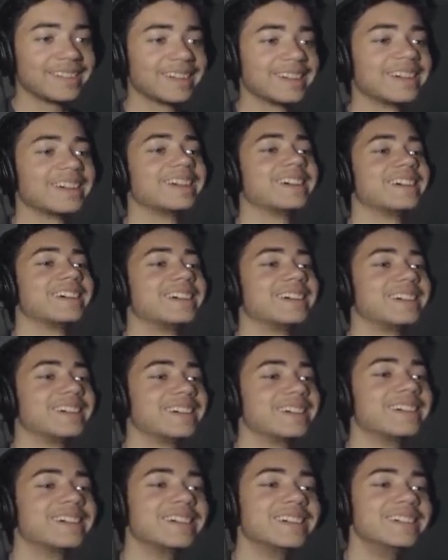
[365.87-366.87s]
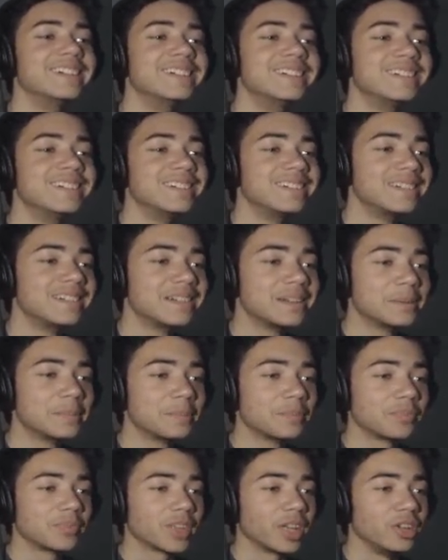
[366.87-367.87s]
Are
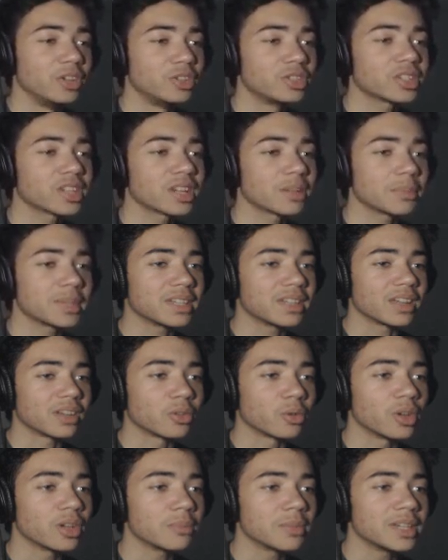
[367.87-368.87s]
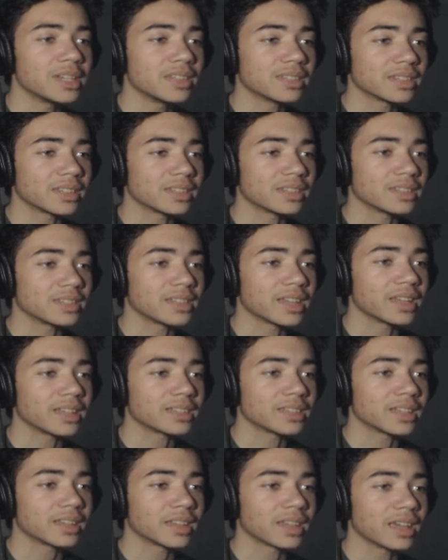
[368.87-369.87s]
you just gonna be annoying me? Is, is, that,
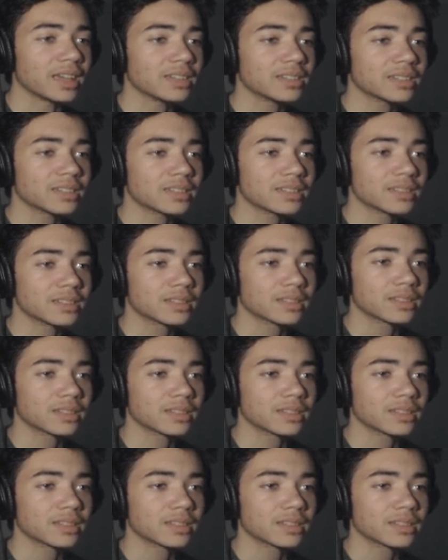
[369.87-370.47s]
is that the case?